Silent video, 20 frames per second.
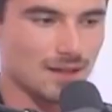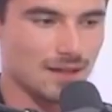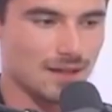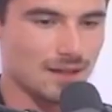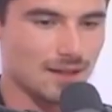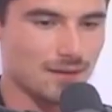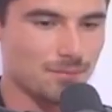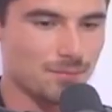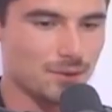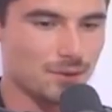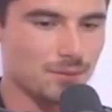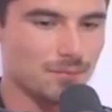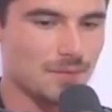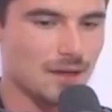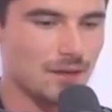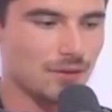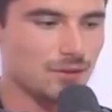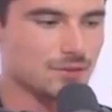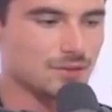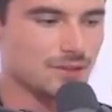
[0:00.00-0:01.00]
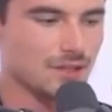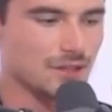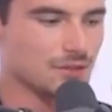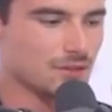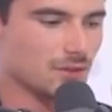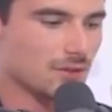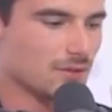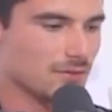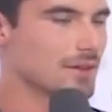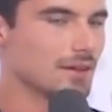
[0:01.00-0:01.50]
And I kind of built my own
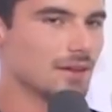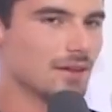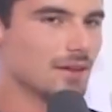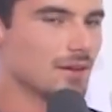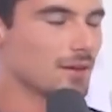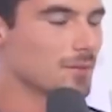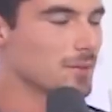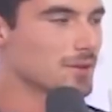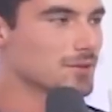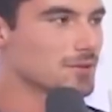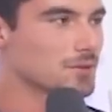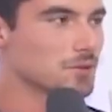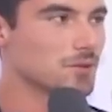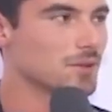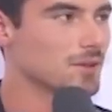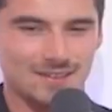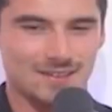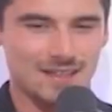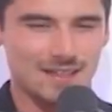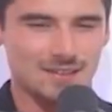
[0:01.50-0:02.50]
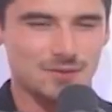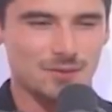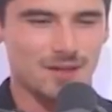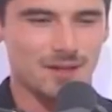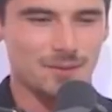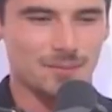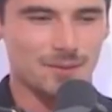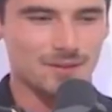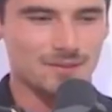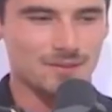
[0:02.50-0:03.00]
schedule and didn't care about school. That's
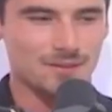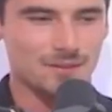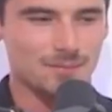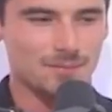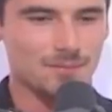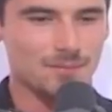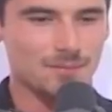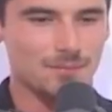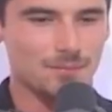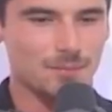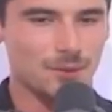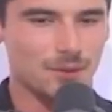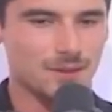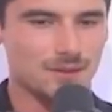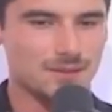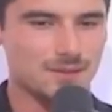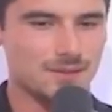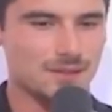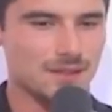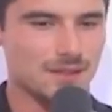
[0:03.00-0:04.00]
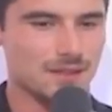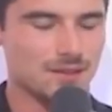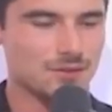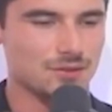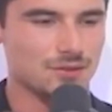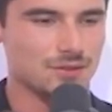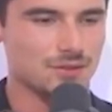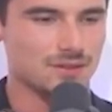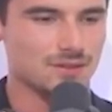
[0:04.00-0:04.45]
why I picked up books. And it was